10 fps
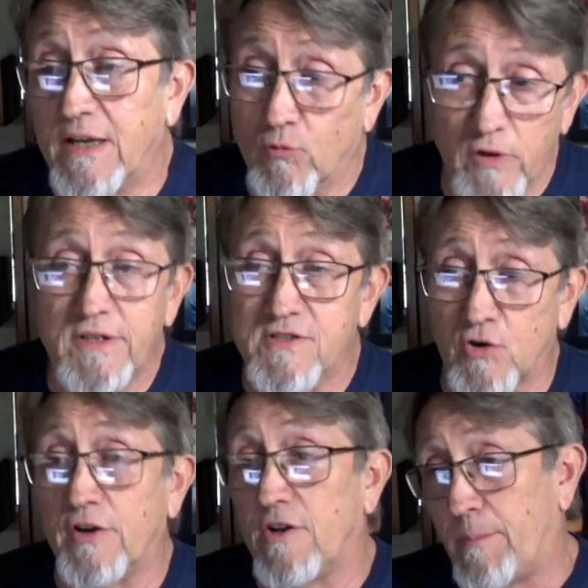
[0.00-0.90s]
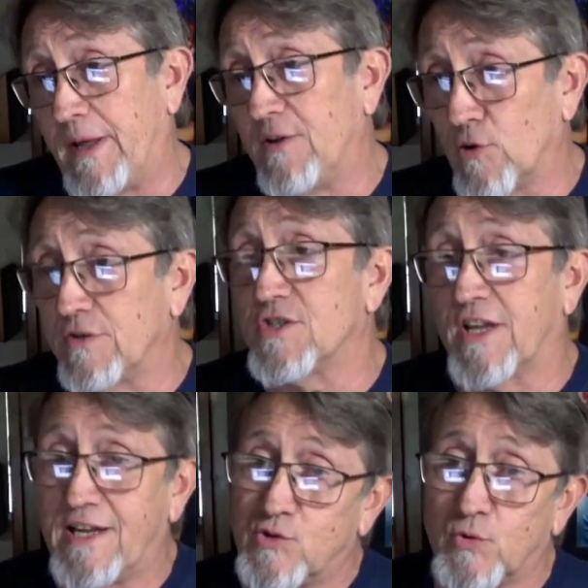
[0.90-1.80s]
It really is going to depend on the
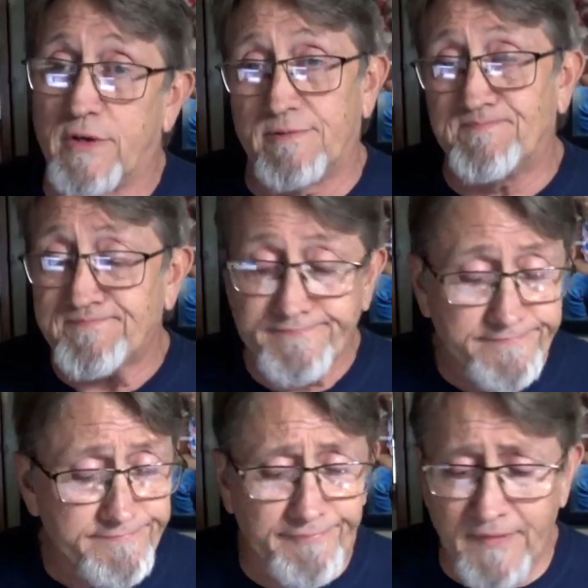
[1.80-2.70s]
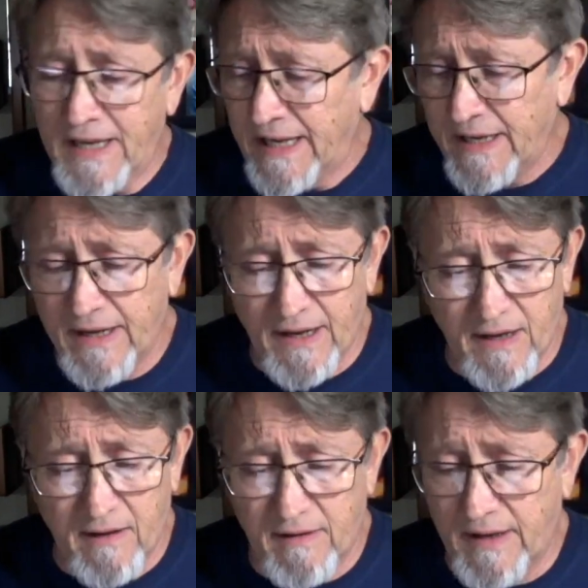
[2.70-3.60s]
schedule and
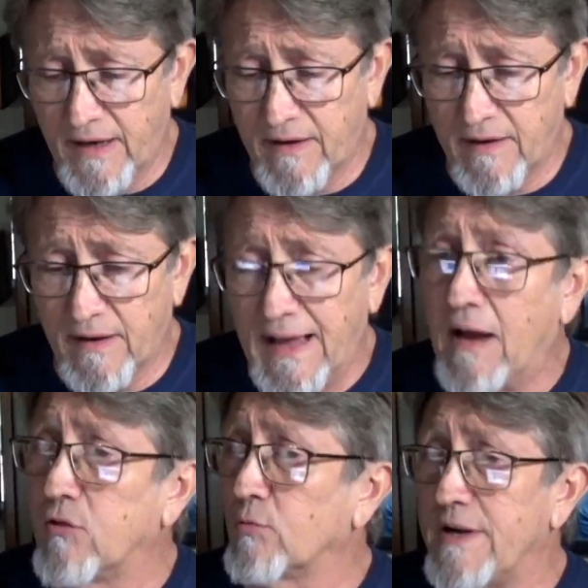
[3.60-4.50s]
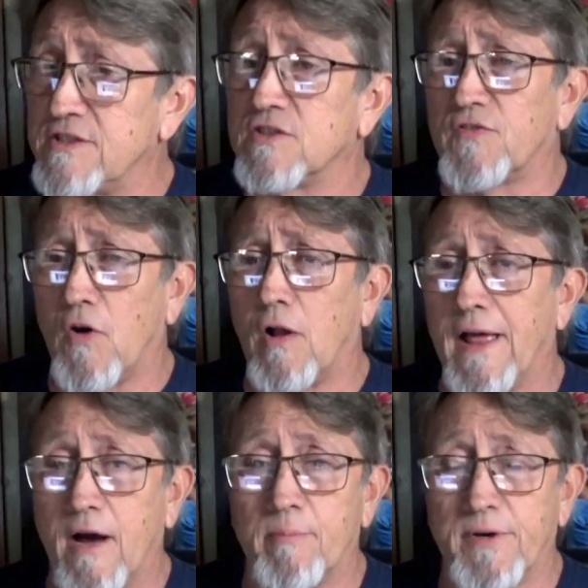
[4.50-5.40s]
how the races fall
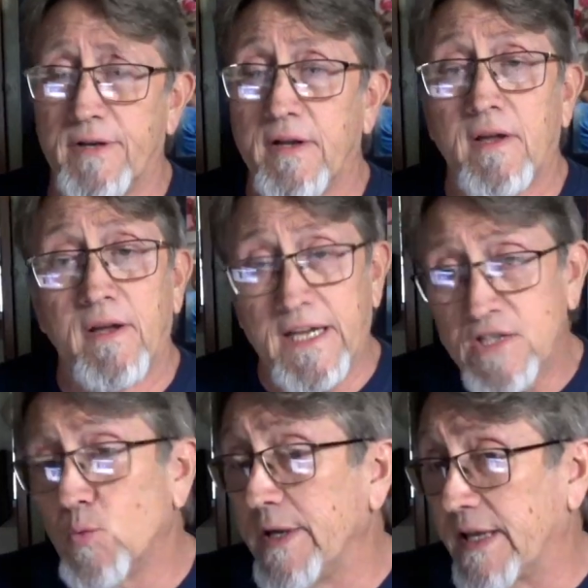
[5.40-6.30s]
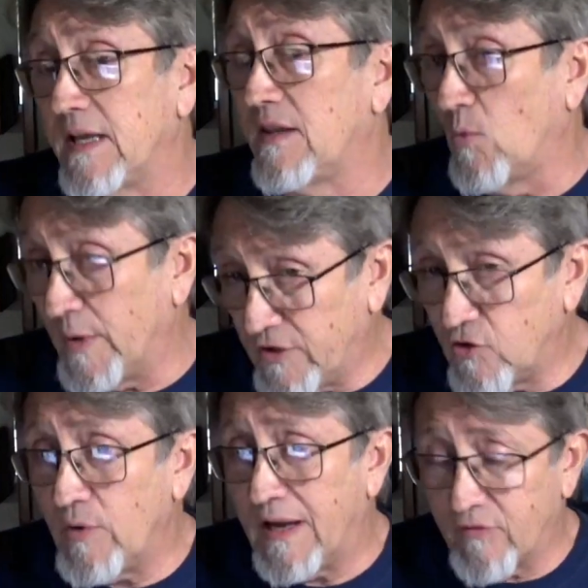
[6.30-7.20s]
out. But each weekend that we
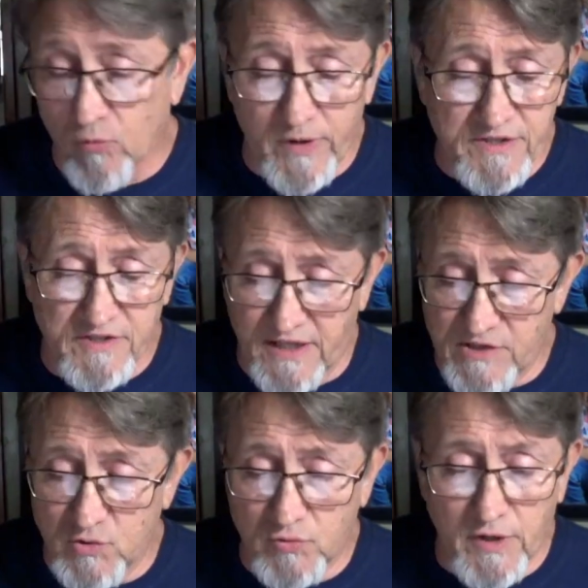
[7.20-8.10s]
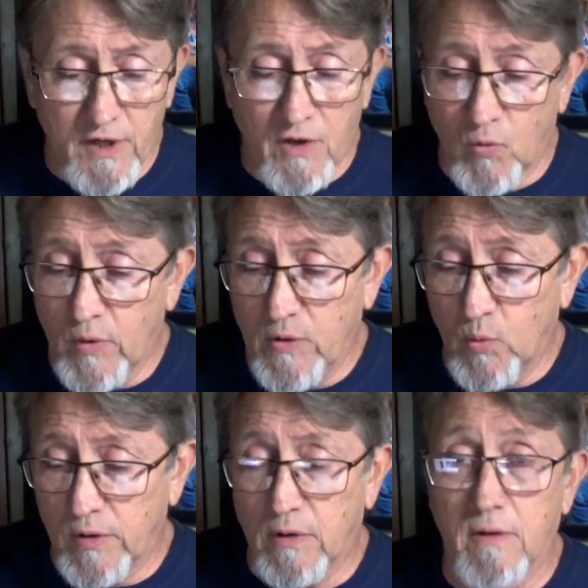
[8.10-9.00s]
do have a race scheduled, we
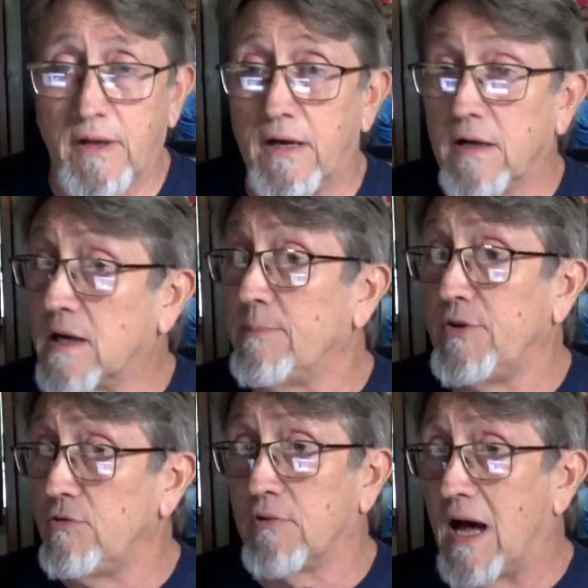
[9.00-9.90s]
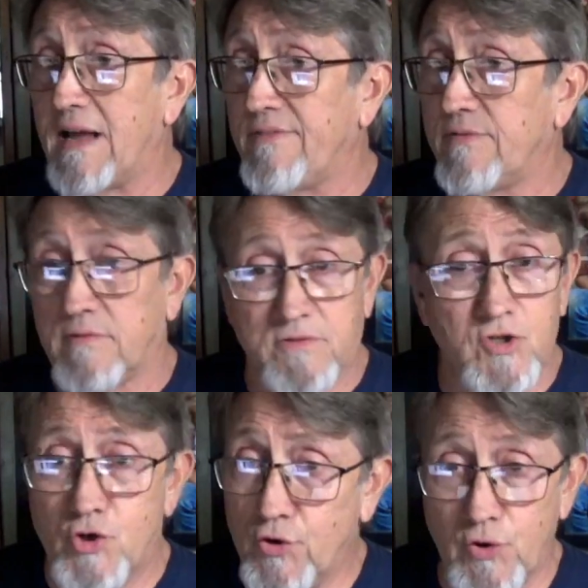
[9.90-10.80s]
will come to you live
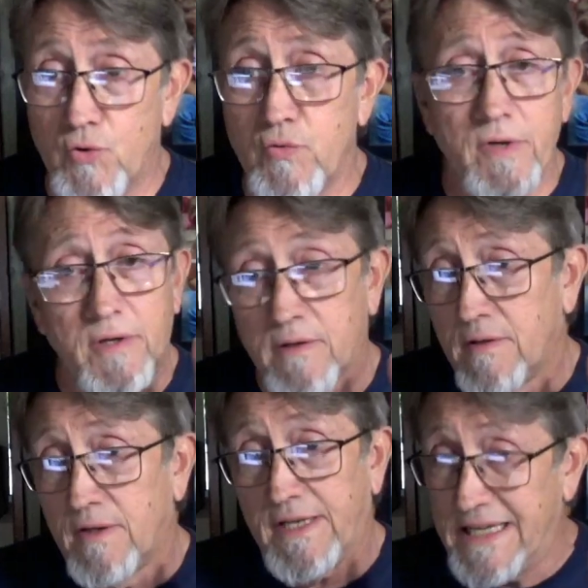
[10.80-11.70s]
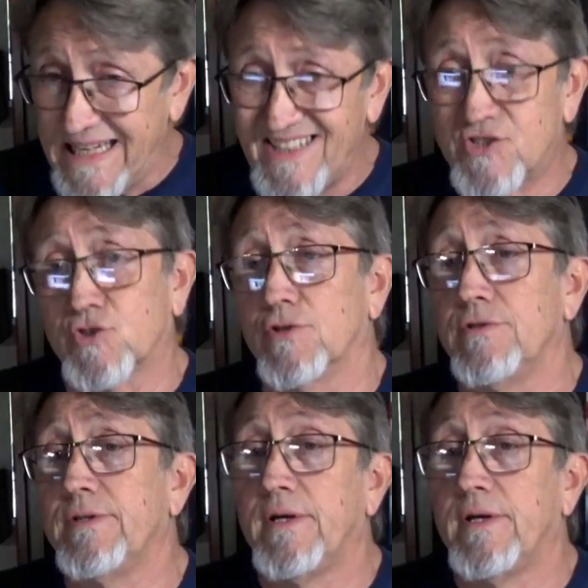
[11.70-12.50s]
noon Eastern.